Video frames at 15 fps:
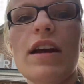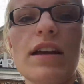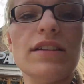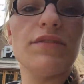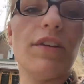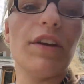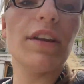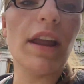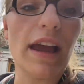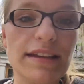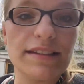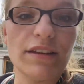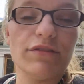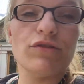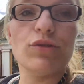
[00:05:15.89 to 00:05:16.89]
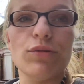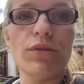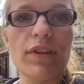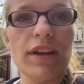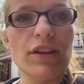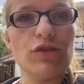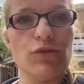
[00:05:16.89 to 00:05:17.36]
it's very nice I've
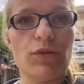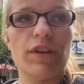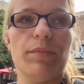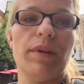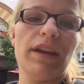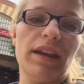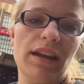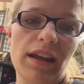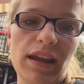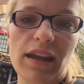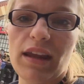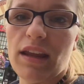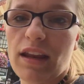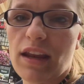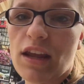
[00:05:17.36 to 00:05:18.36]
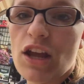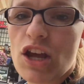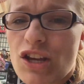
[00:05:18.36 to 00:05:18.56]
truly enjoyed being in